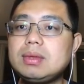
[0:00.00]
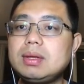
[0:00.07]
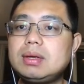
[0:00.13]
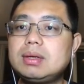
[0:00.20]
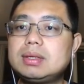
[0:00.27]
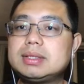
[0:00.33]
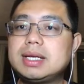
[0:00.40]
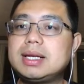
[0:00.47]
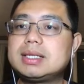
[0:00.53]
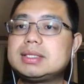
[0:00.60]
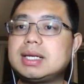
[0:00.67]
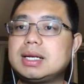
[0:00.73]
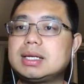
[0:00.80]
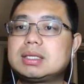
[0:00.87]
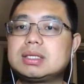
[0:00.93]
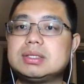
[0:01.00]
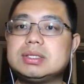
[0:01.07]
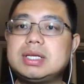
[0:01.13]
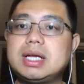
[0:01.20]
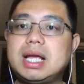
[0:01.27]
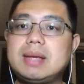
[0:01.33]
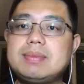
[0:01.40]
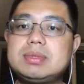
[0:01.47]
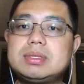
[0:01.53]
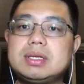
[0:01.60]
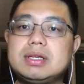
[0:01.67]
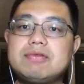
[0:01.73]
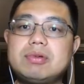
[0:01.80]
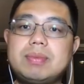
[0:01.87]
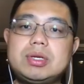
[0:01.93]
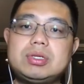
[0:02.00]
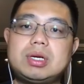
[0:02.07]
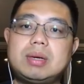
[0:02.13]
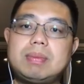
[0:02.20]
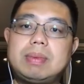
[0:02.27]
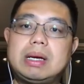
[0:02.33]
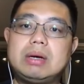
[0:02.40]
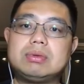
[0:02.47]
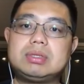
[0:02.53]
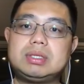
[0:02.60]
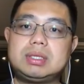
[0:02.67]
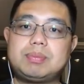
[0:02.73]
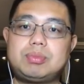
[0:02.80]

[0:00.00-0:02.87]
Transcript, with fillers: uh, dataset contains information about